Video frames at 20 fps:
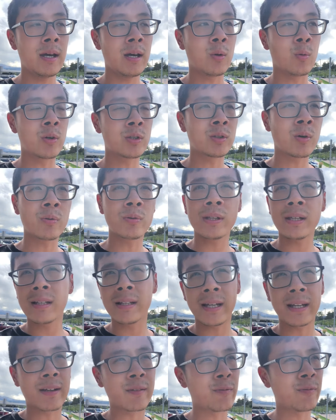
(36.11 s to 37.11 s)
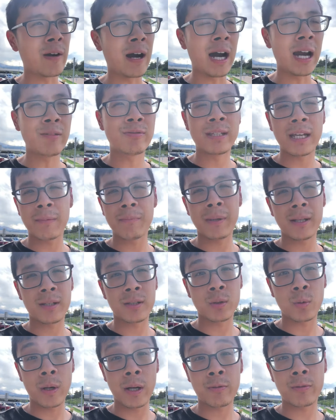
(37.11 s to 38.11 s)
was only like 5-10 minutes
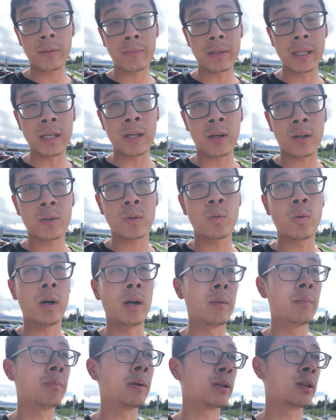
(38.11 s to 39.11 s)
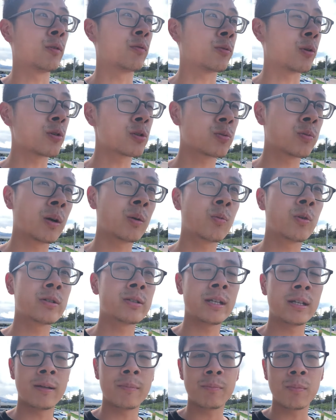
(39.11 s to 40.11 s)
away from the other one, but the first one was
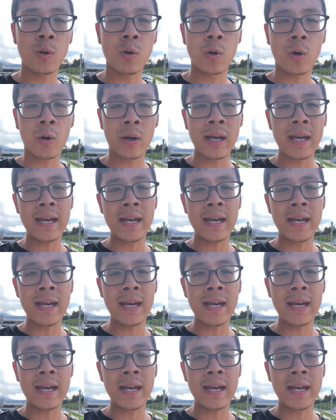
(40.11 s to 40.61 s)
in a more